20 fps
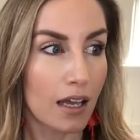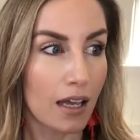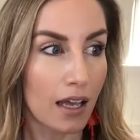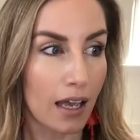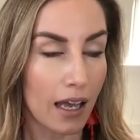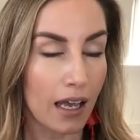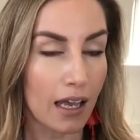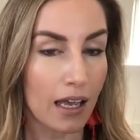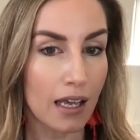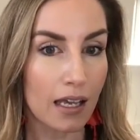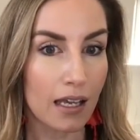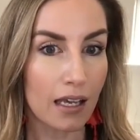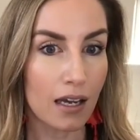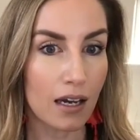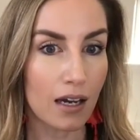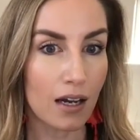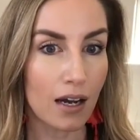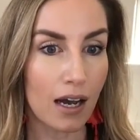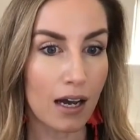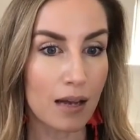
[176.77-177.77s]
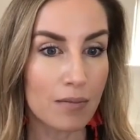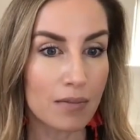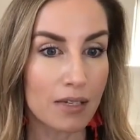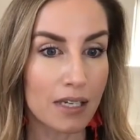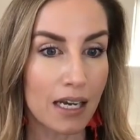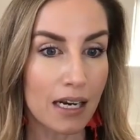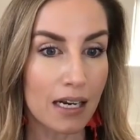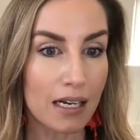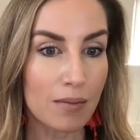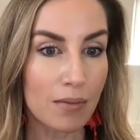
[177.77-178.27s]
hey, I'm
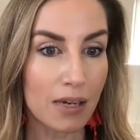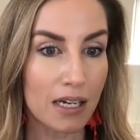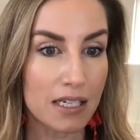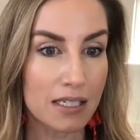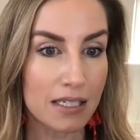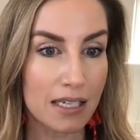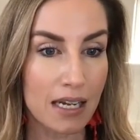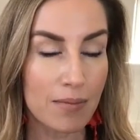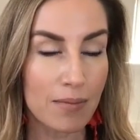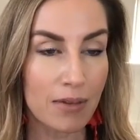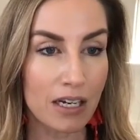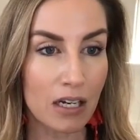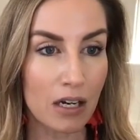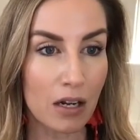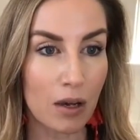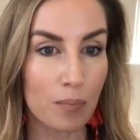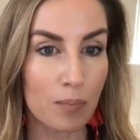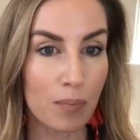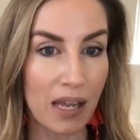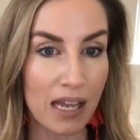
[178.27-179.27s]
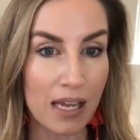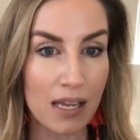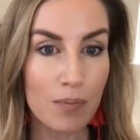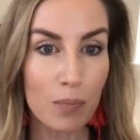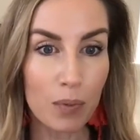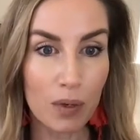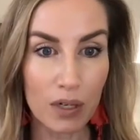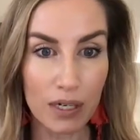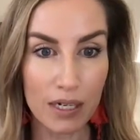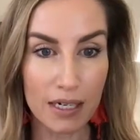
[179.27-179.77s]
getting my statement and on
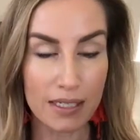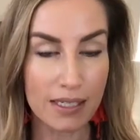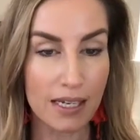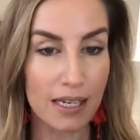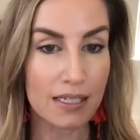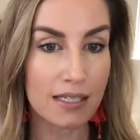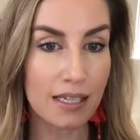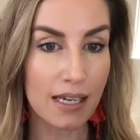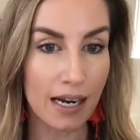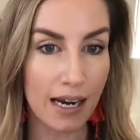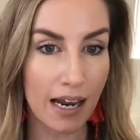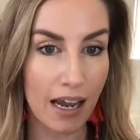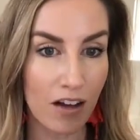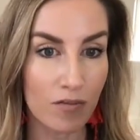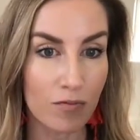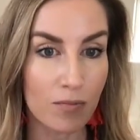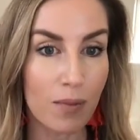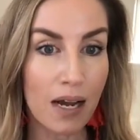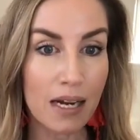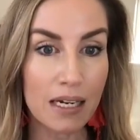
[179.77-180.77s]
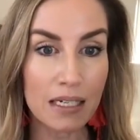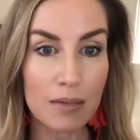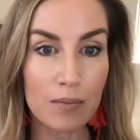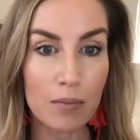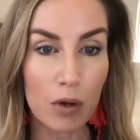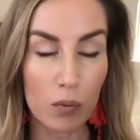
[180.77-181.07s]
paper it says that I have money,